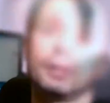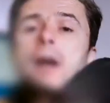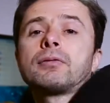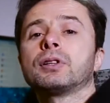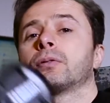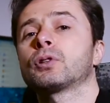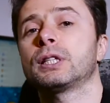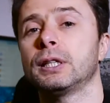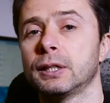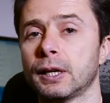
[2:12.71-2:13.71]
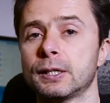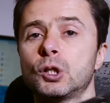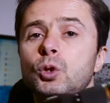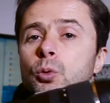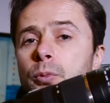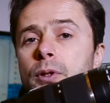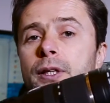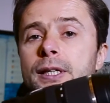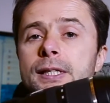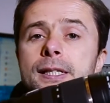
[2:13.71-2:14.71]
I've never seen a zoom
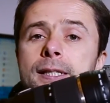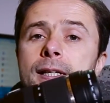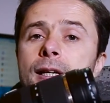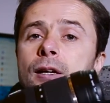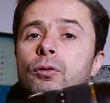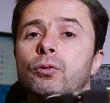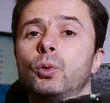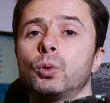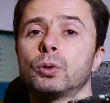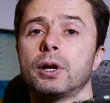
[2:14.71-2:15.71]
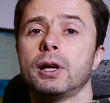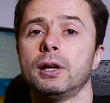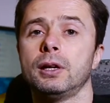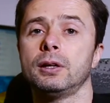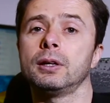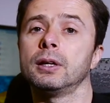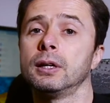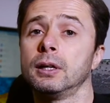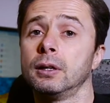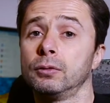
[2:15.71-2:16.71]
lens for a
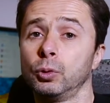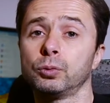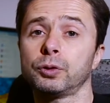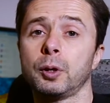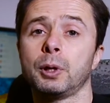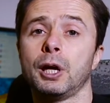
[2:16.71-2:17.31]
full frame